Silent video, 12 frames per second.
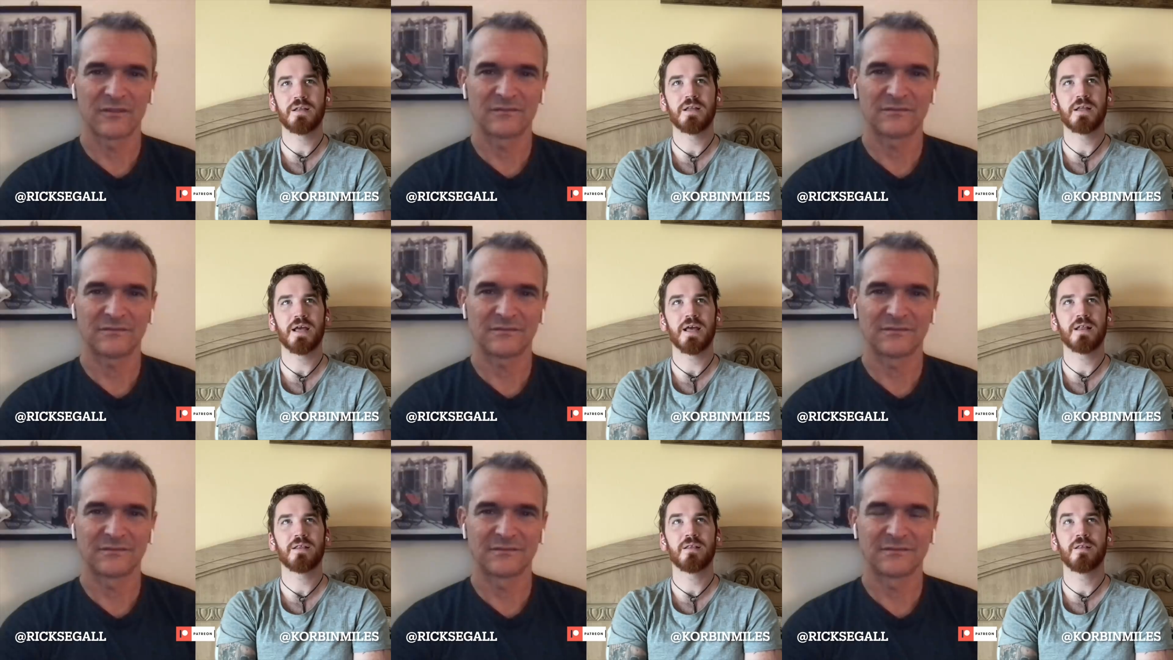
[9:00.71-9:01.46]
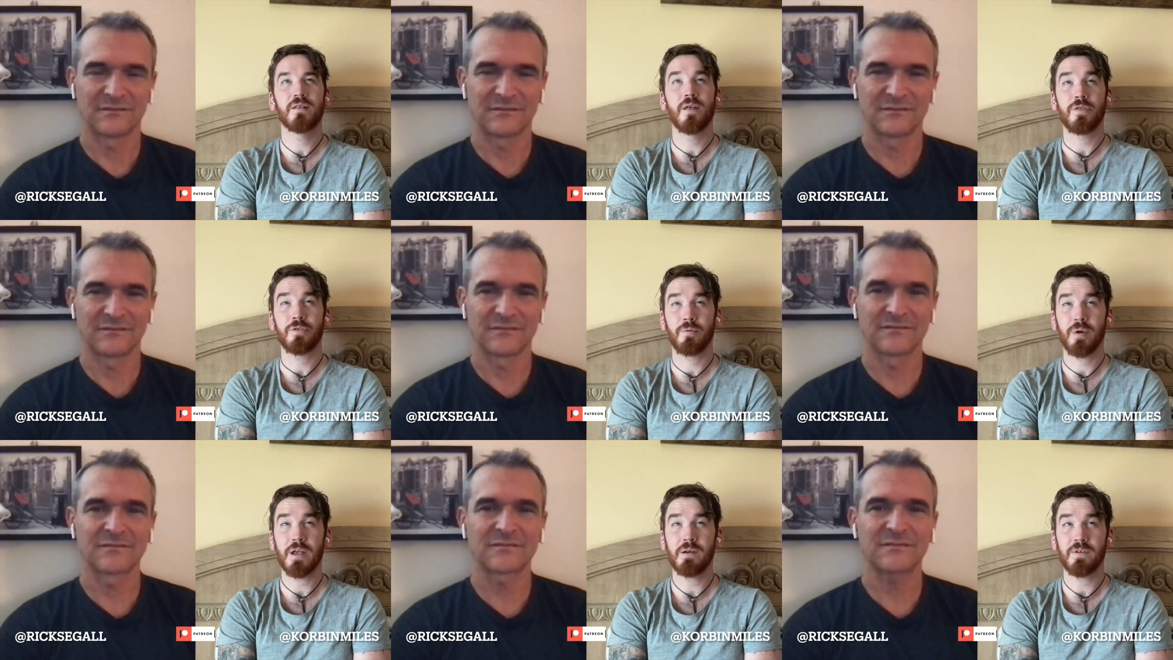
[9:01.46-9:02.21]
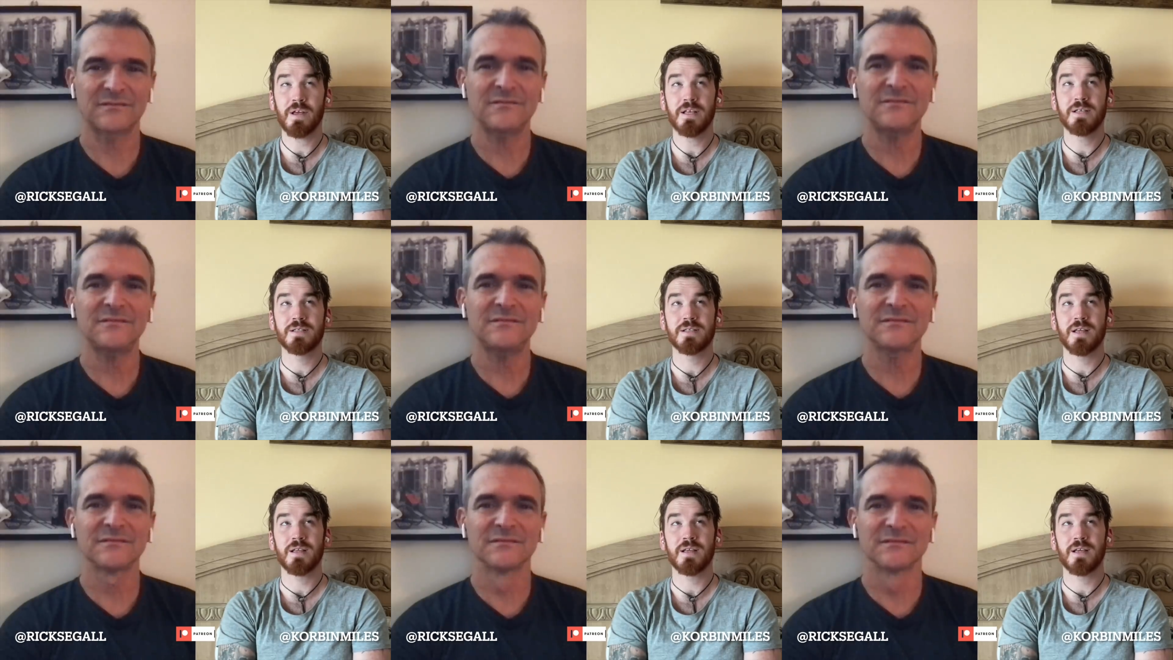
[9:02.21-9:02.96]
Speaker 1: then he had the three of his,
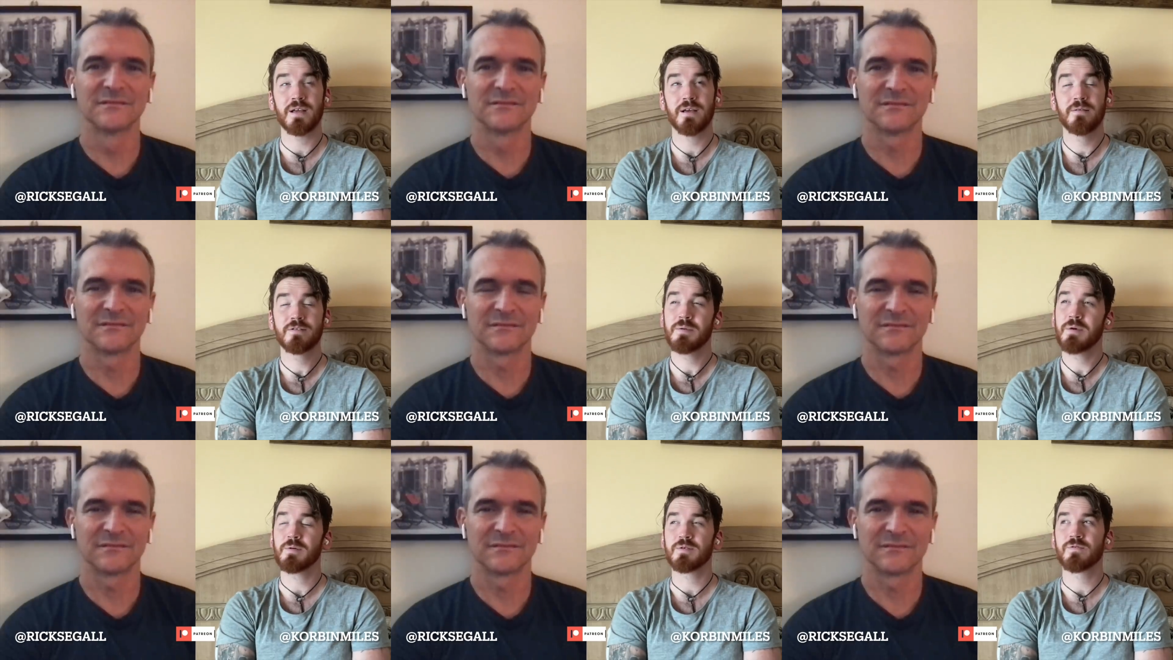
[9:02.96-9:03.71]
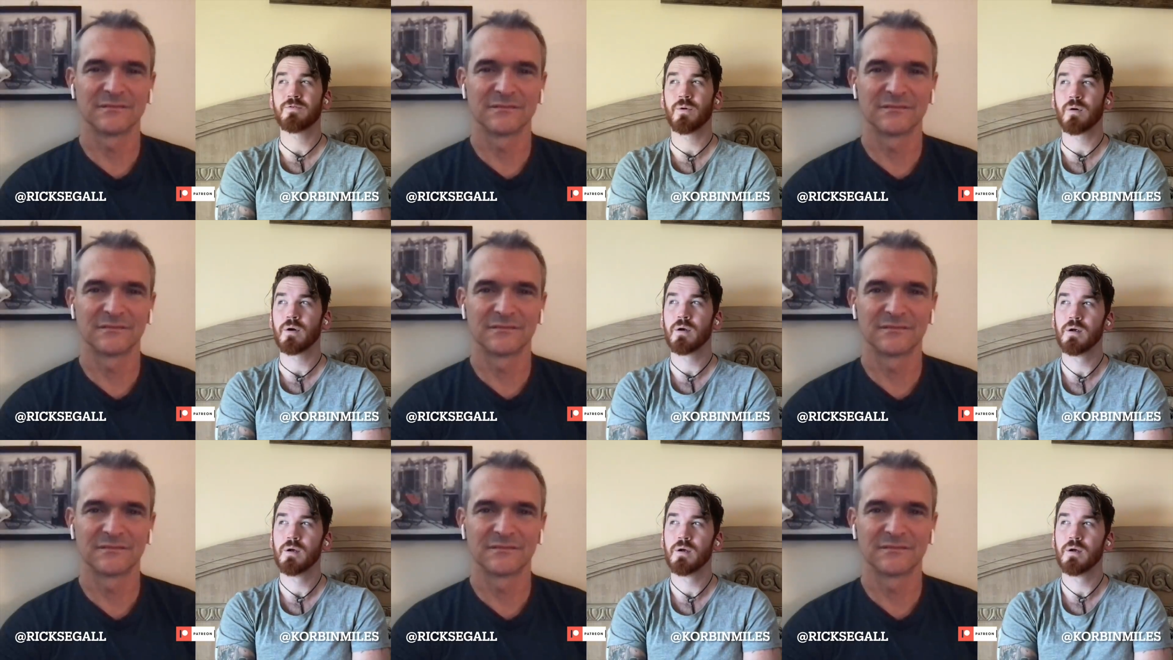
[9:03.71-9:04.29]
I think. So maybe it was four.